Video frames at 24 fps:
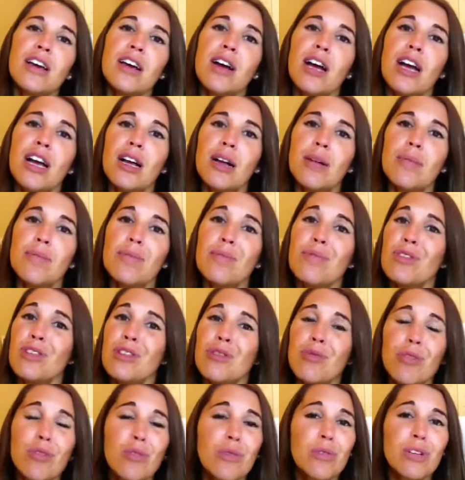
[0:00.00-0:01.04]
um, we're,
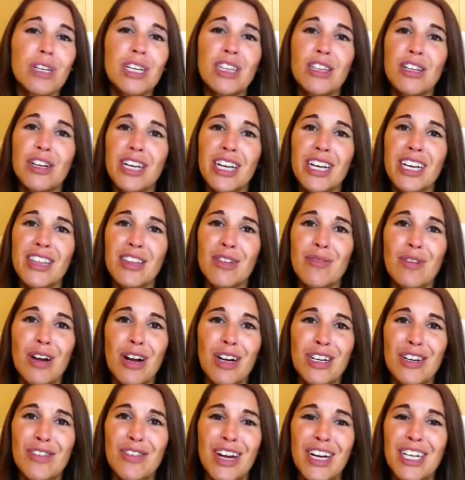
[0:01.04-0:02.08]
we're really looking in the
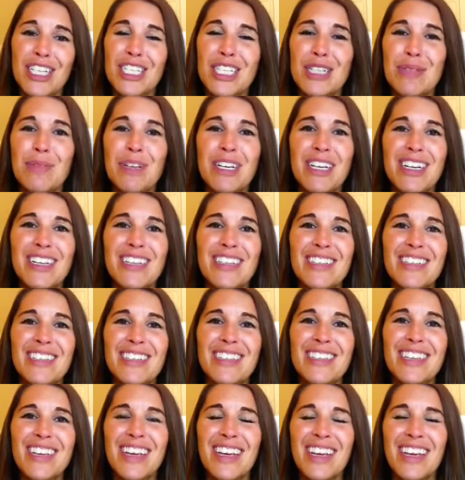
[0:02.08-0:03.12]
wrong direction
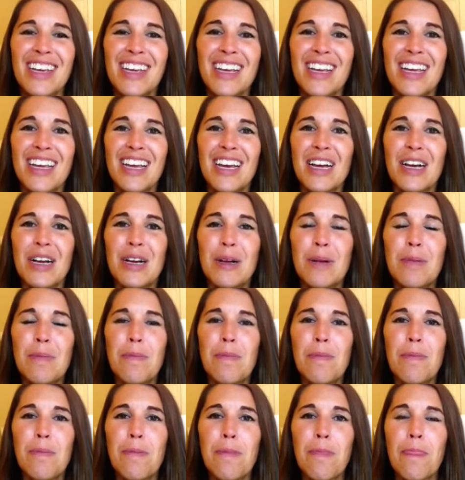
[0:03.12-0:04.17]
because um,